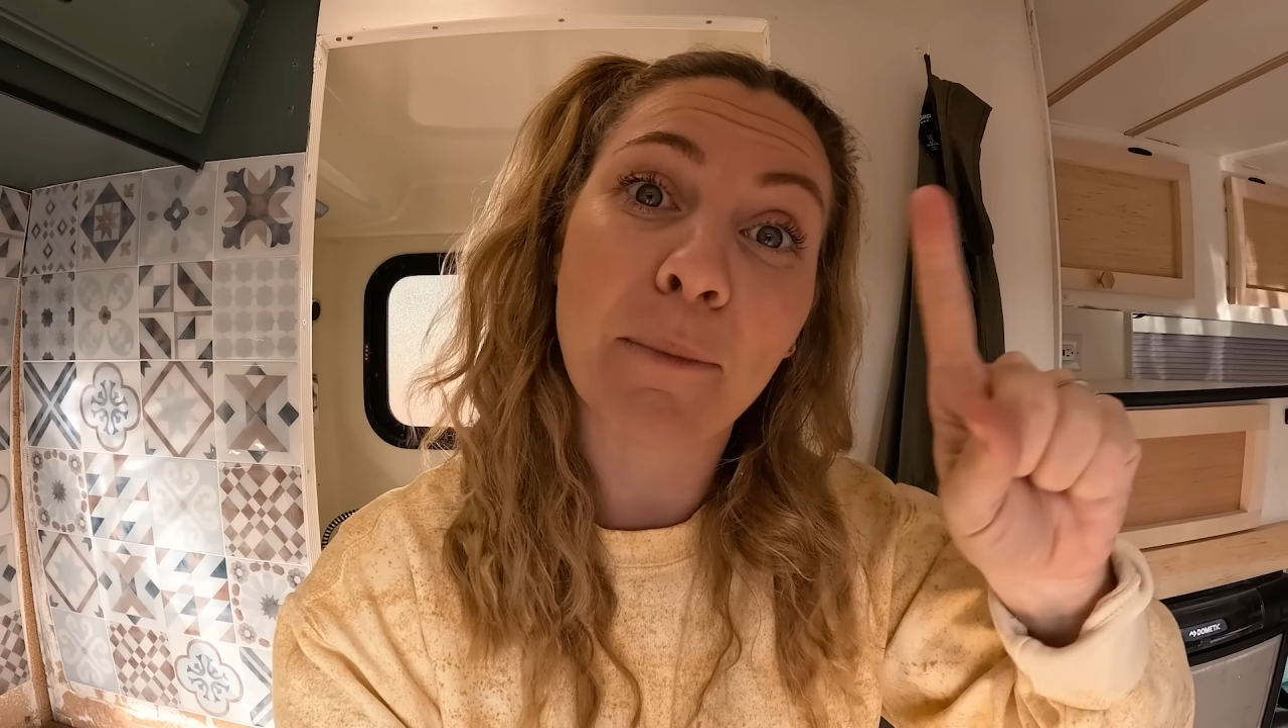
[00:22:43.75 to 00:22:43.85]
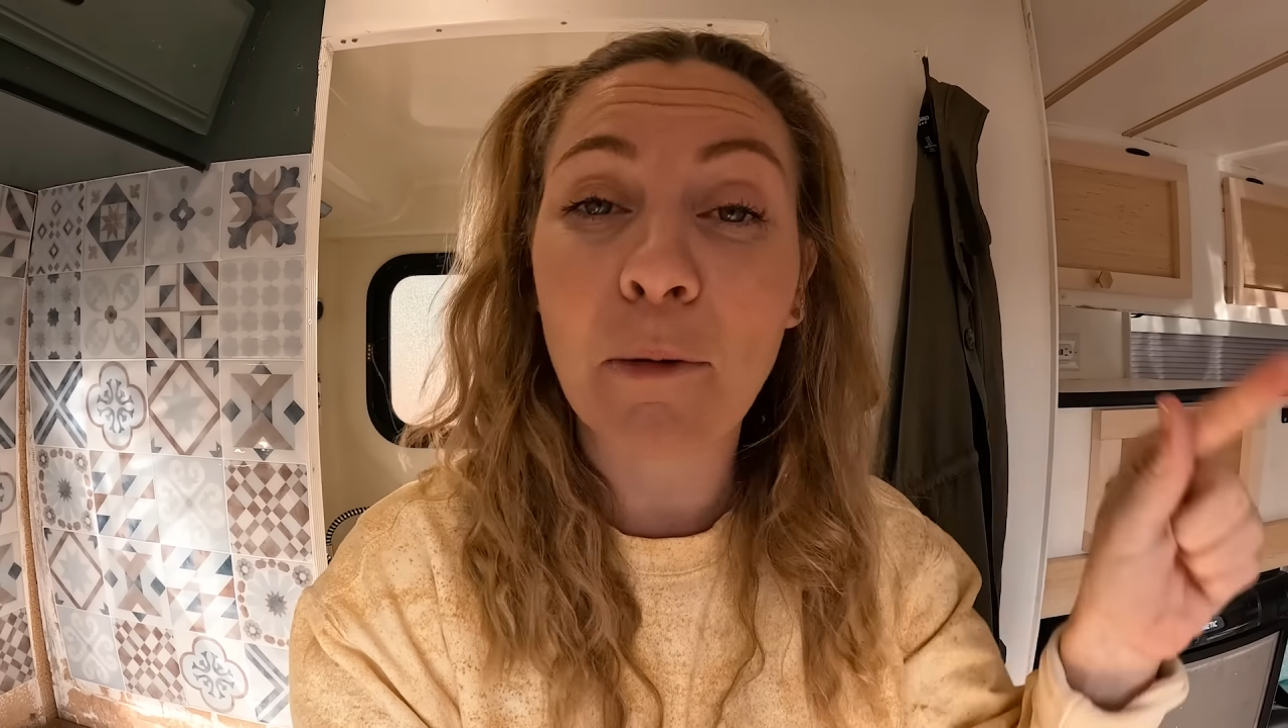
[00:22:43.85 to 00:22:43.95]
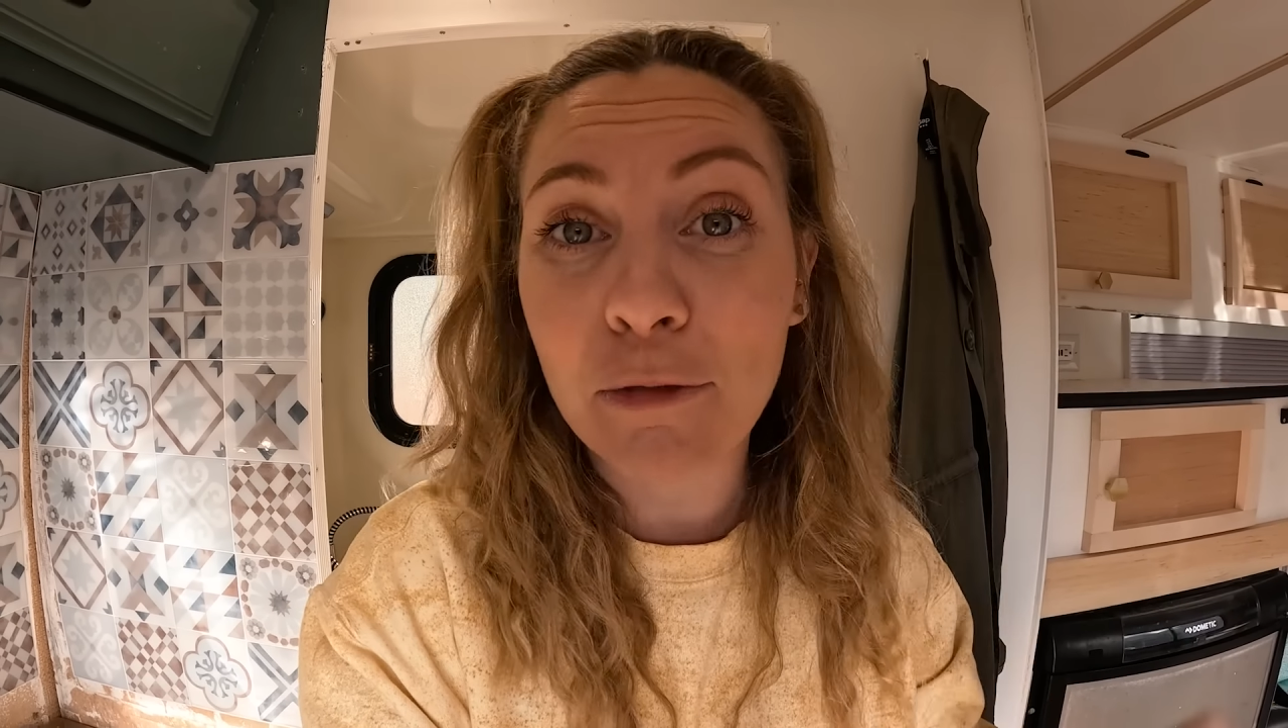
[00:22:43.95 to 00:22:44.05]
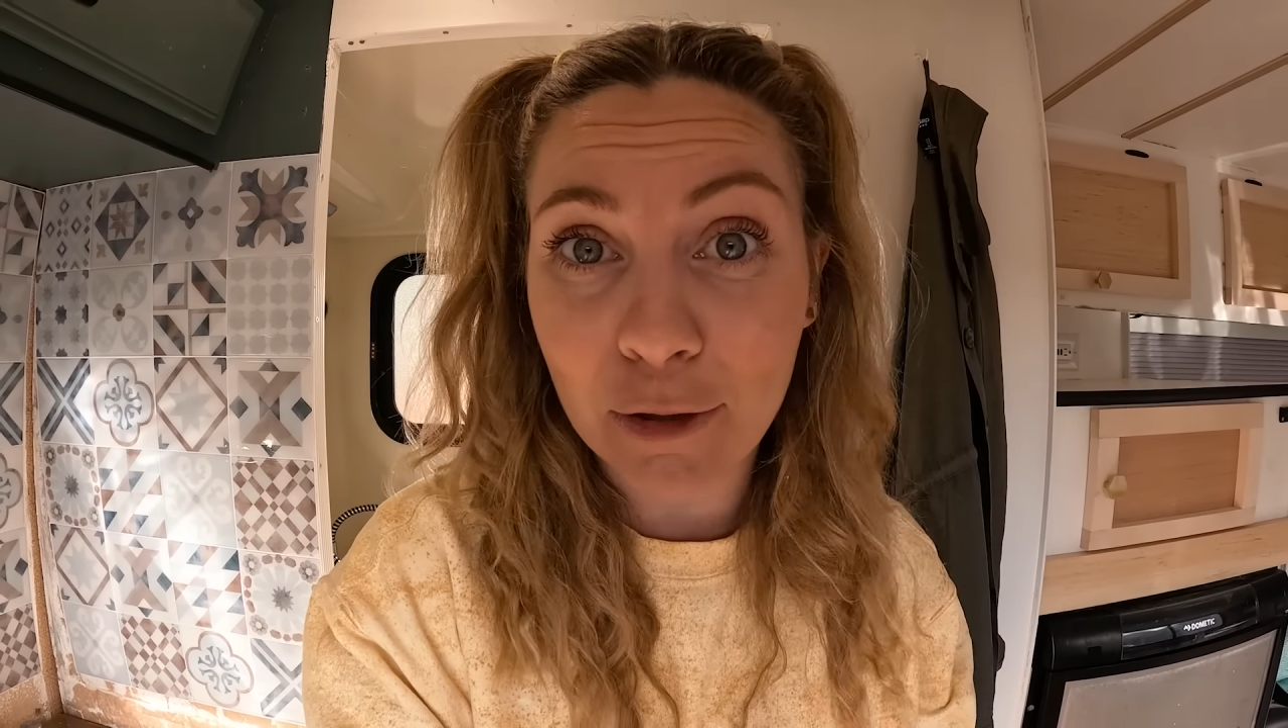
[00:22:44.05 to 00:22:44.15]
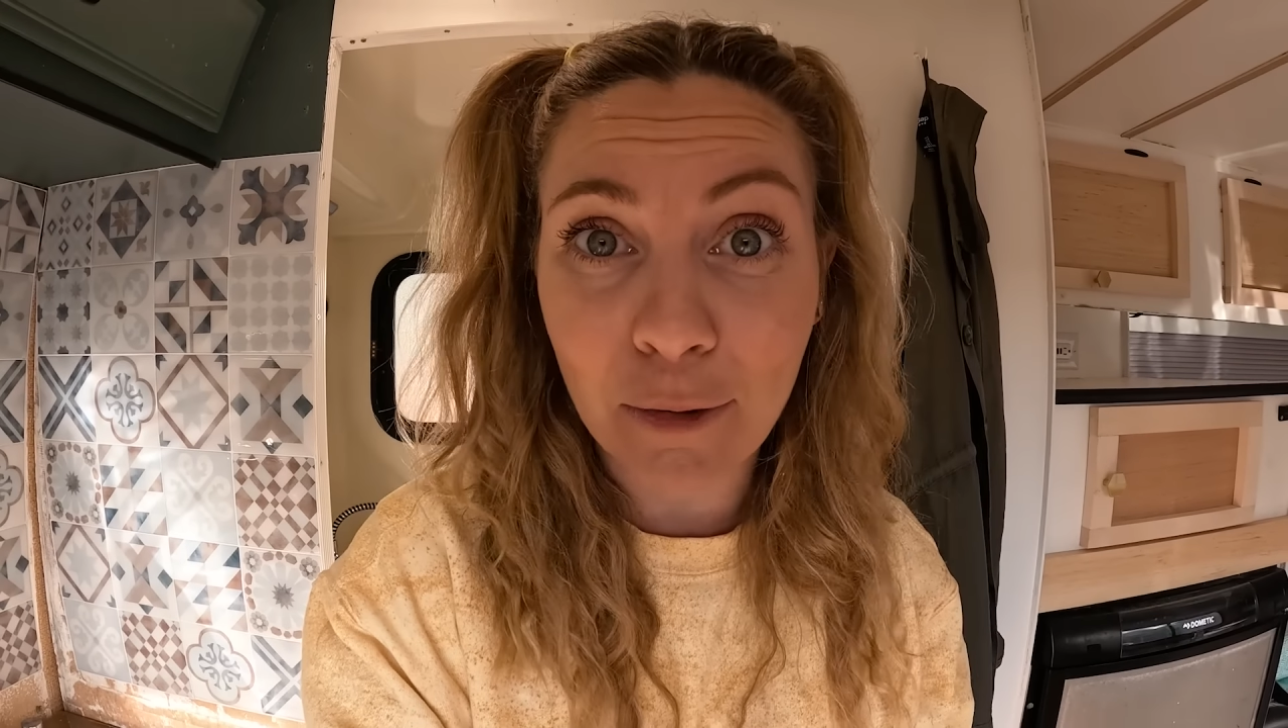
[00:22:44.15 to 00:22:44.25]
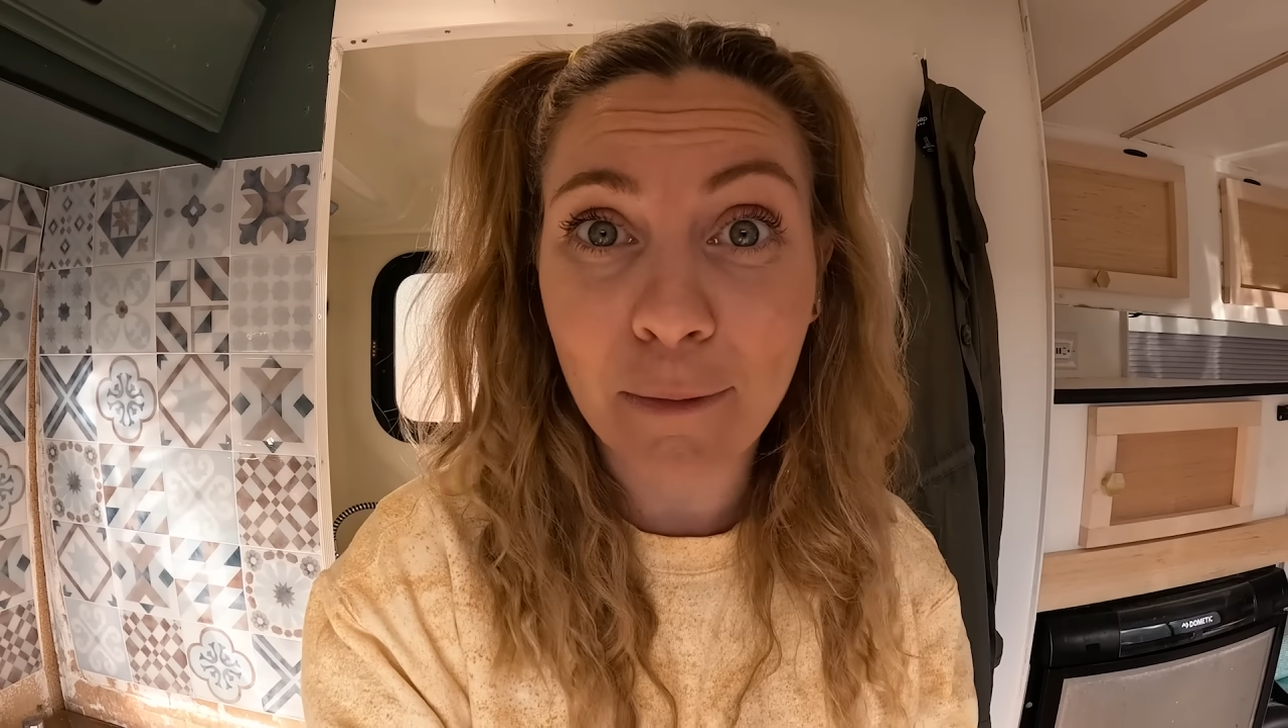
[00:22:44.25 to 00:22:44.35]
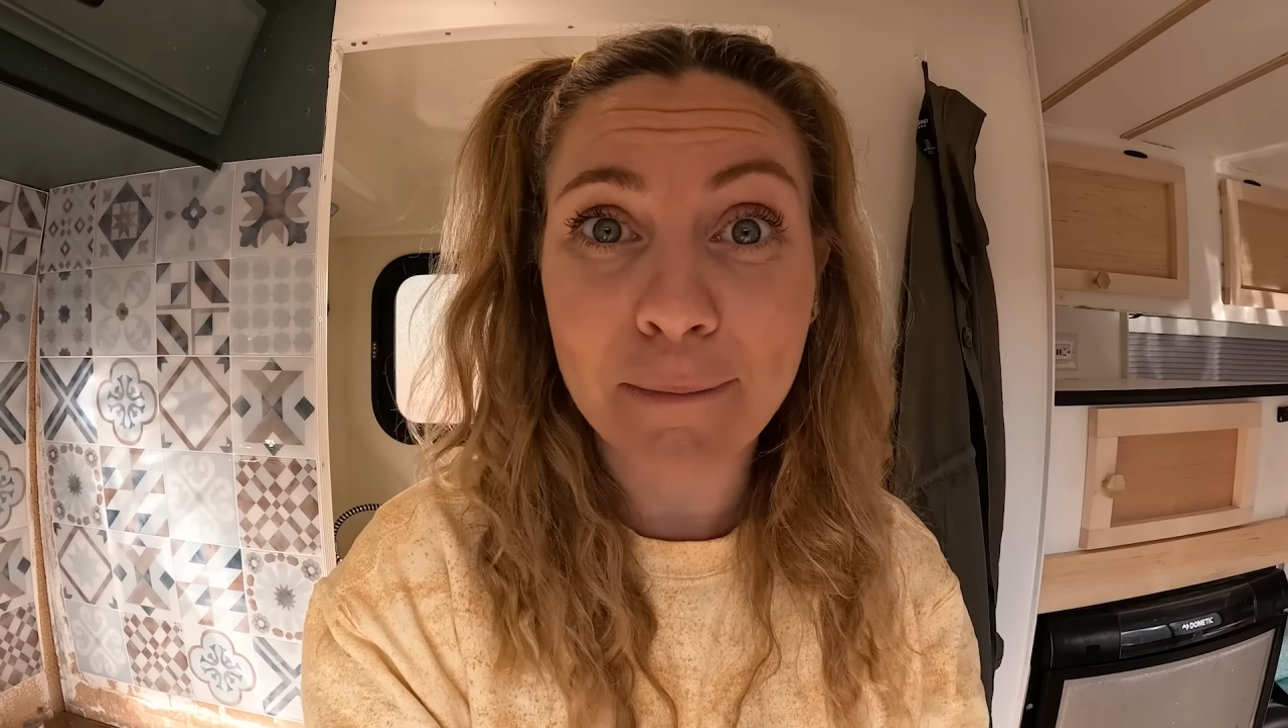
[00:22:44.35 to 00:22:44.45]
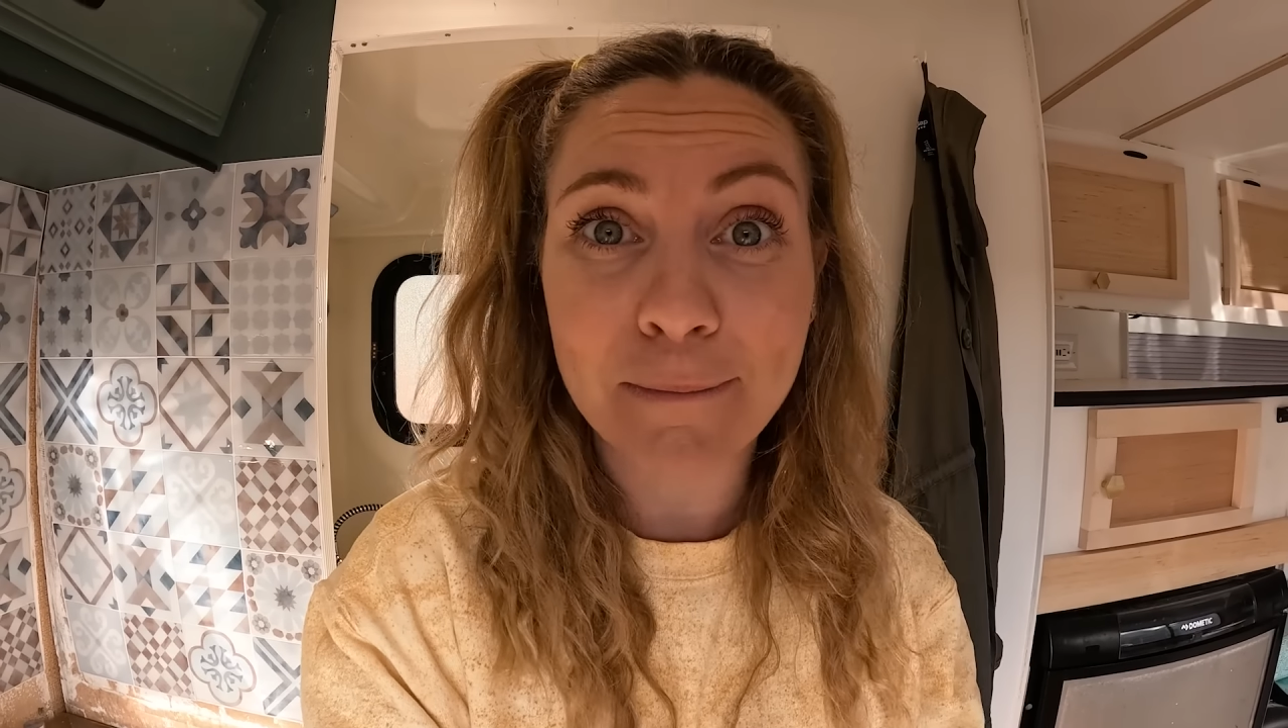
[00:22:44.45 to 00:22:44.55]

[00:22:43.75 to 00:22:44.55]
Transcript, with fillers: both of you